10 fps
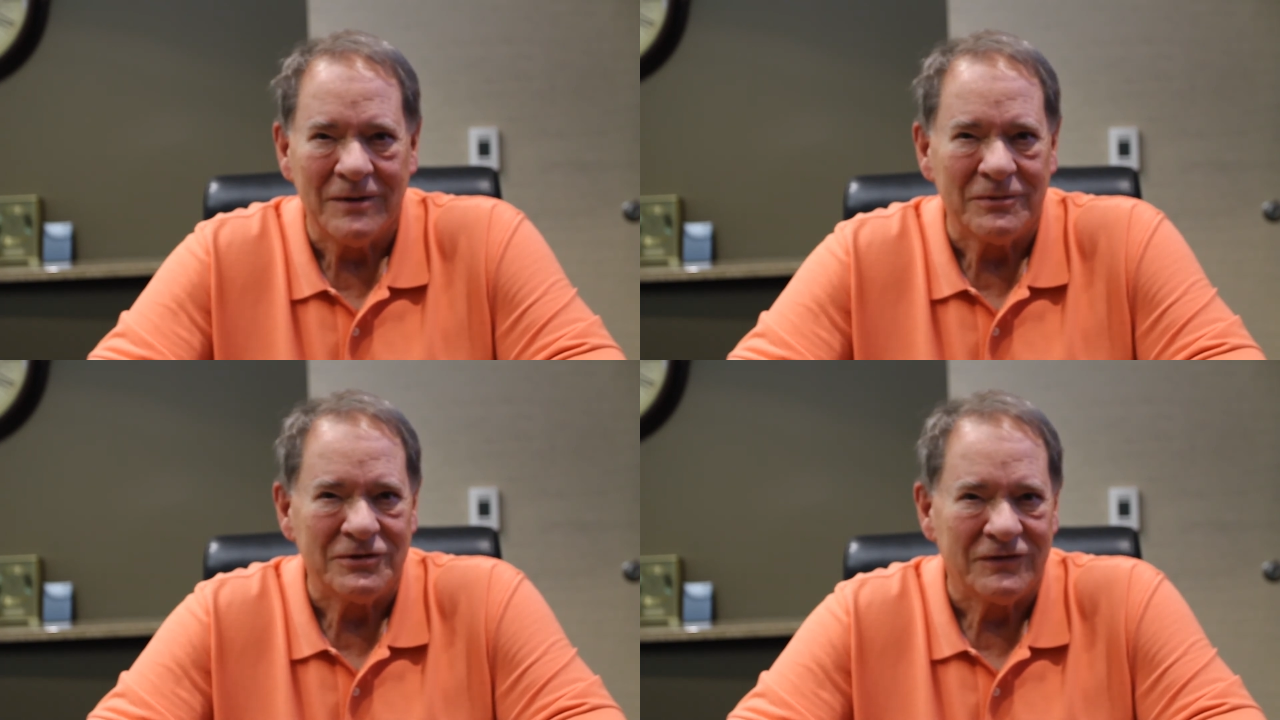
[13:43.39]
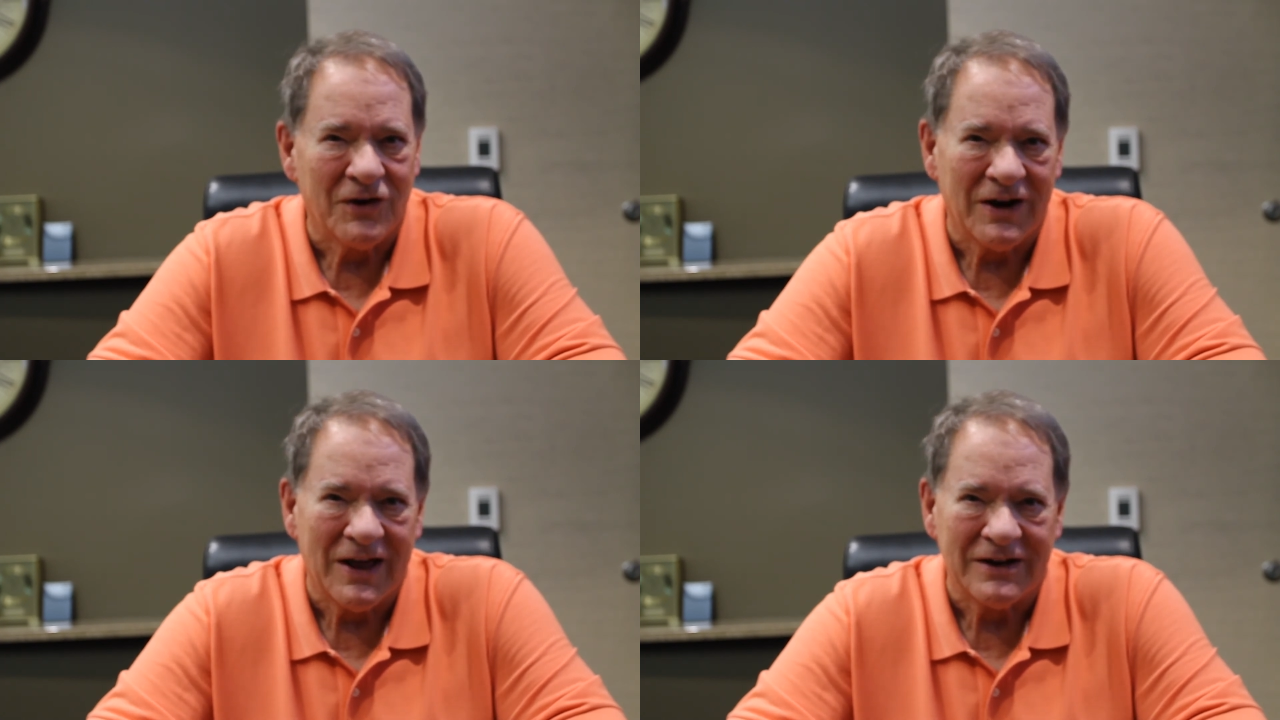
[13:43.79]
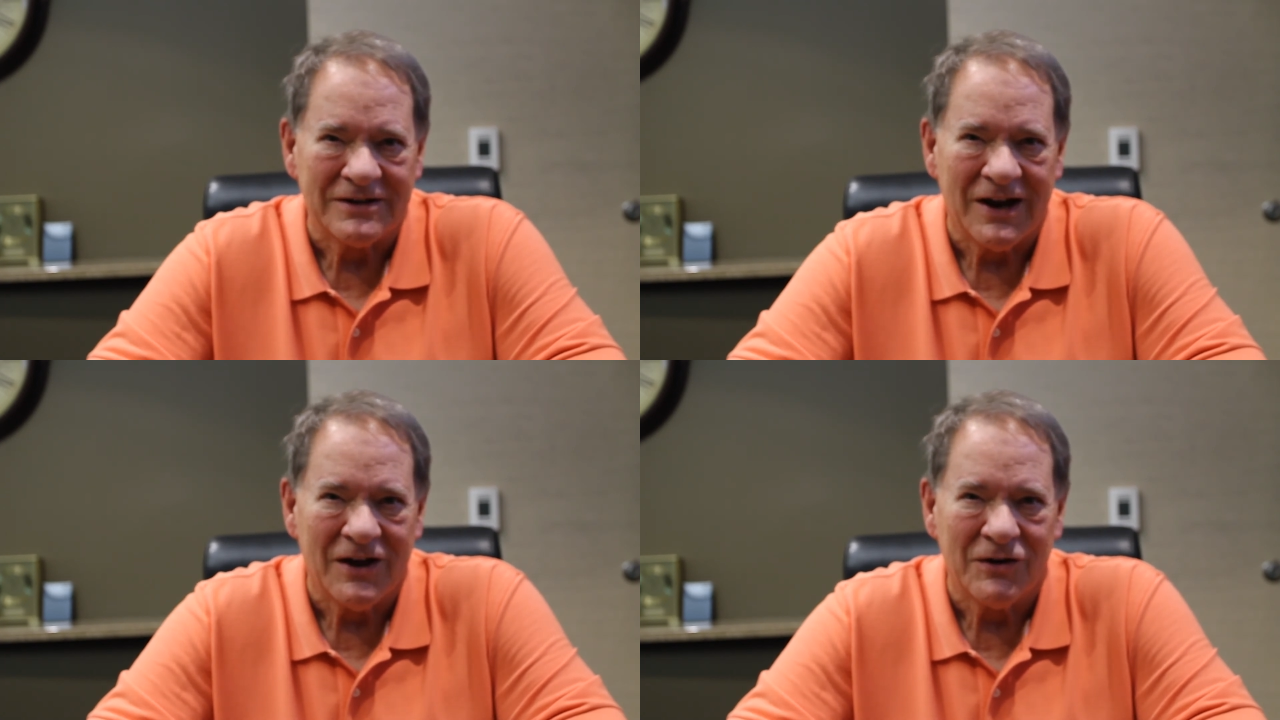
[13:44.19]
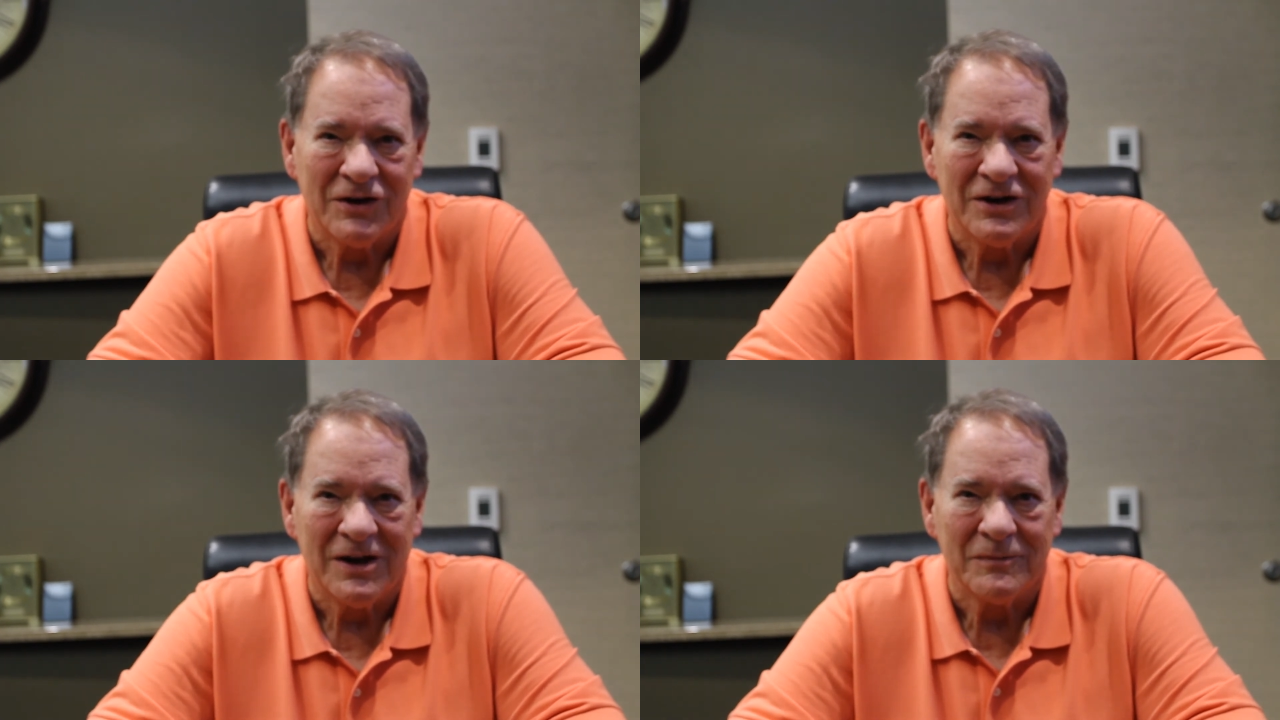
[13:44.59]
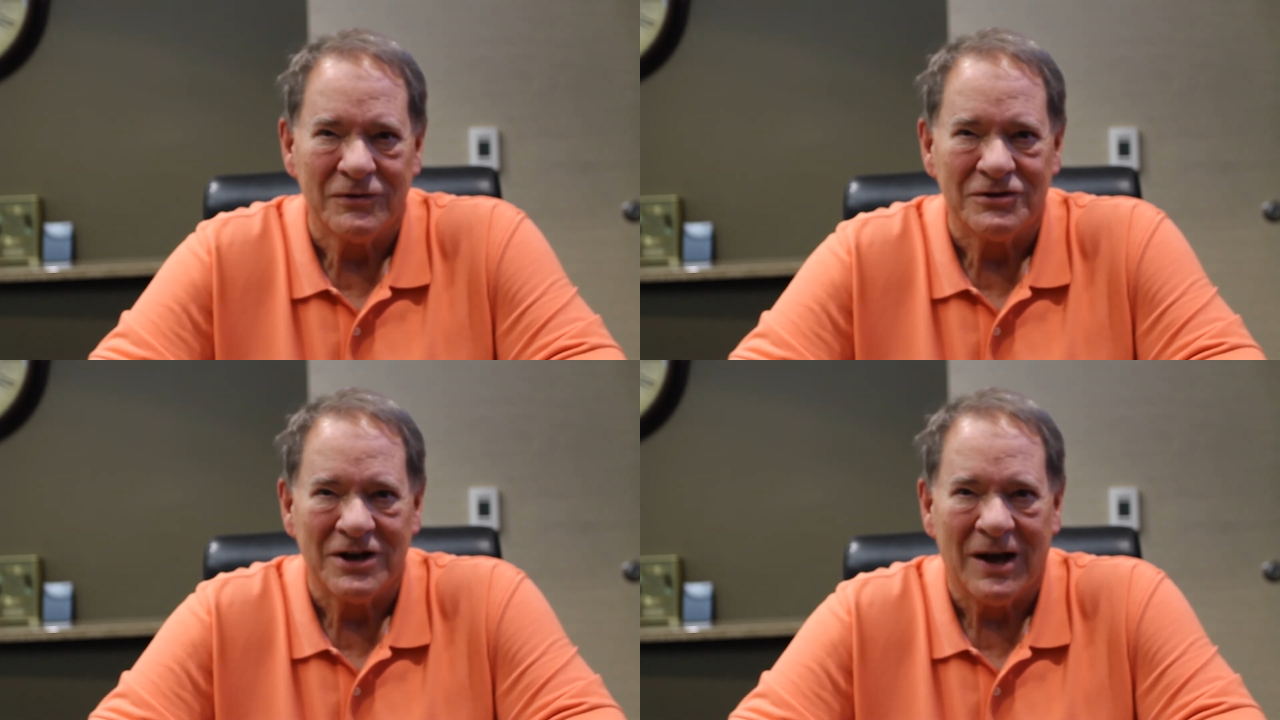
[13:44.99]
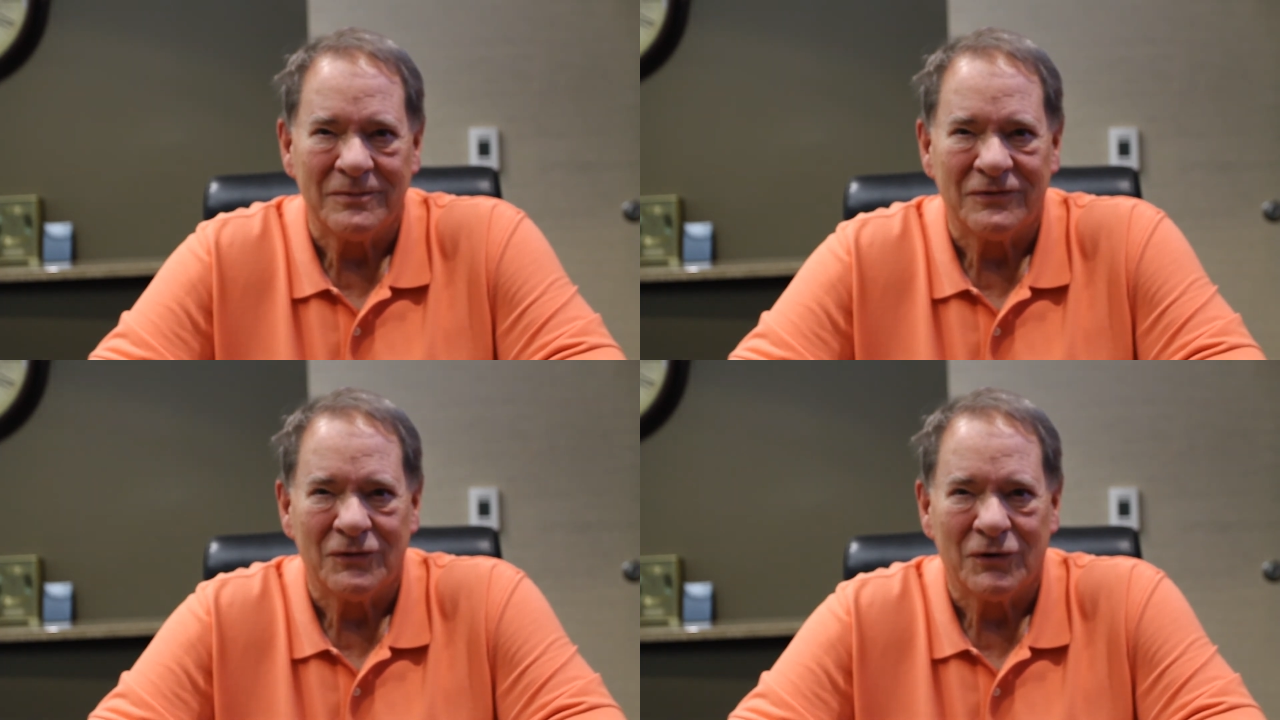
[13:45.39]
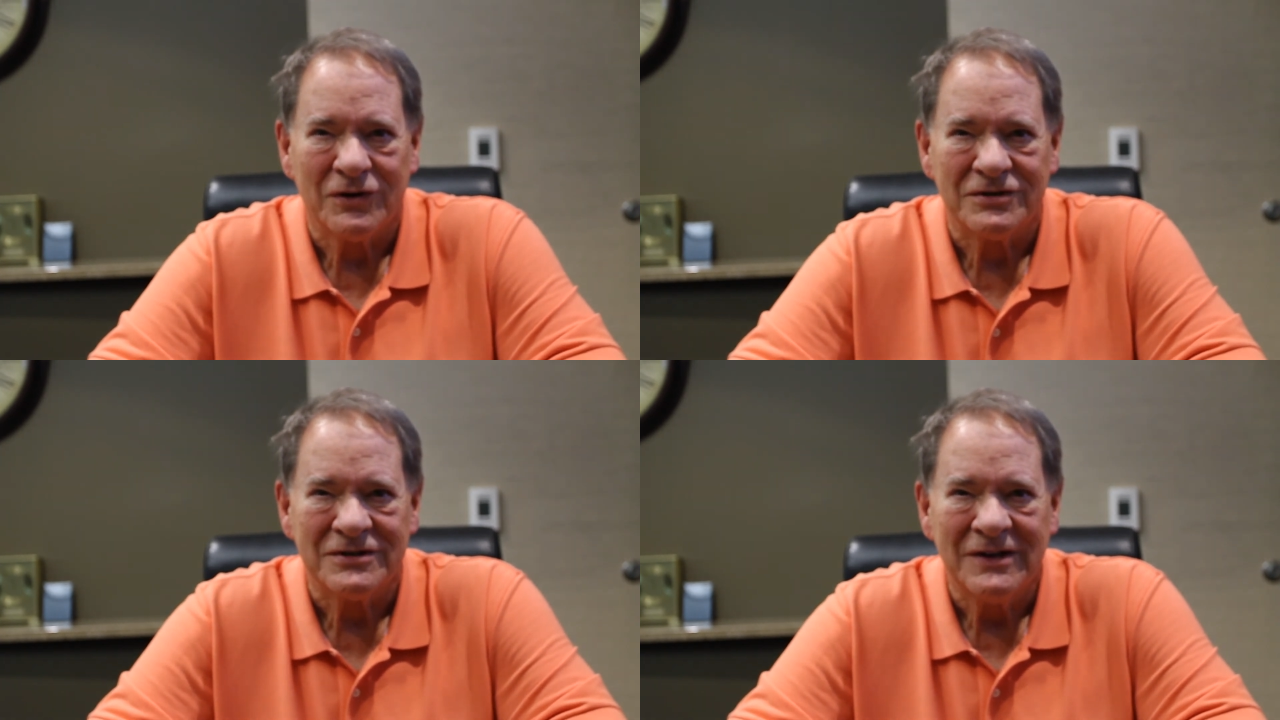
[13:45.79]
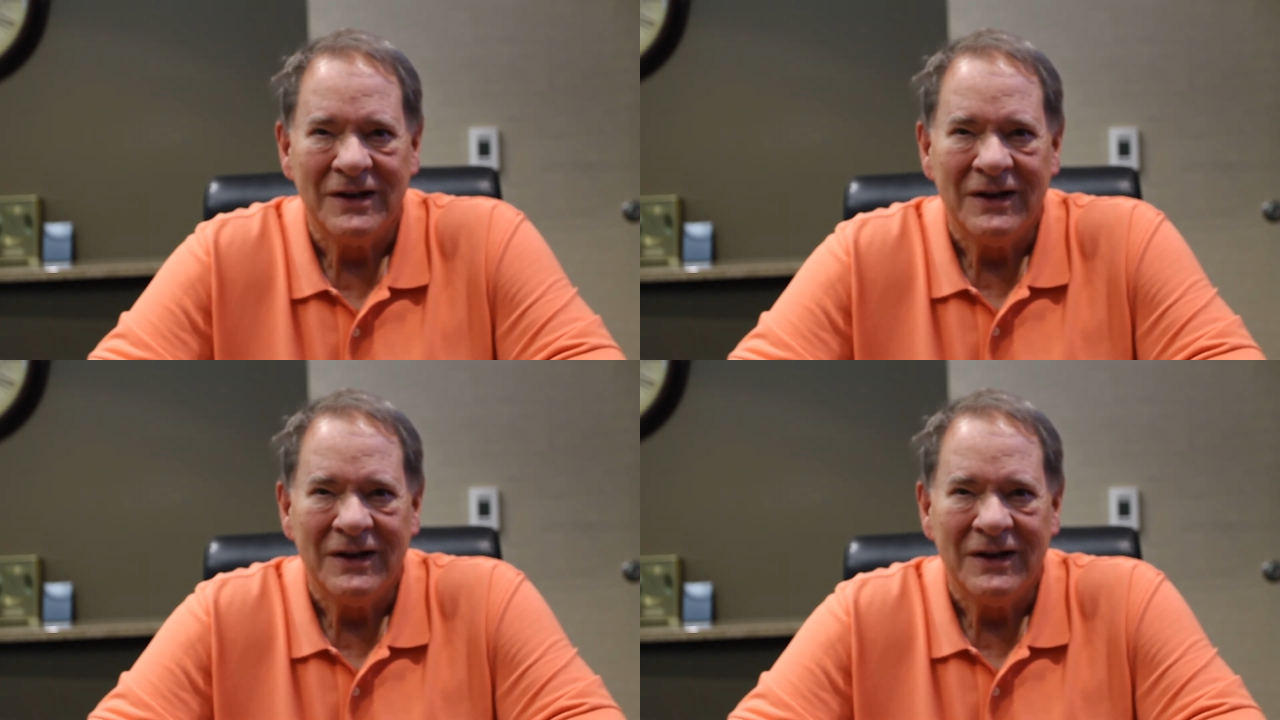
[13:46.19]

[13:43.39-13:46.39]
but you've gone out of town on a number of jobs for us,